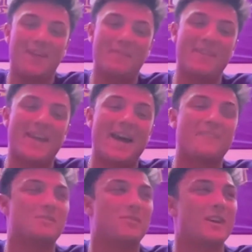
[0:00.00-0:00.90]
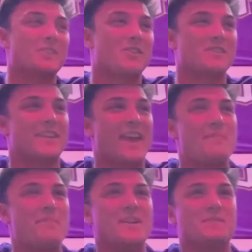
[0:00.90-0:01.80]
I mean, they have some restaurants on
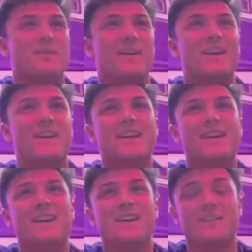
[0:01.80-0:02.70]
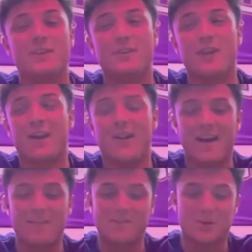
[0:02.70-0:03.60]
campus, but dude, I don't
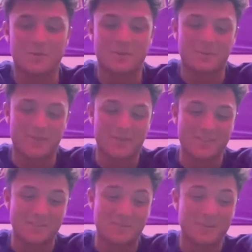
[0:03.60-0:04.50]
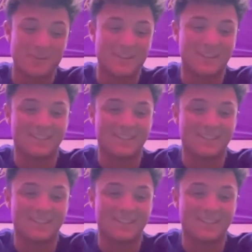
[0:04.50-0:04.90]
have those home cooked meals anymore and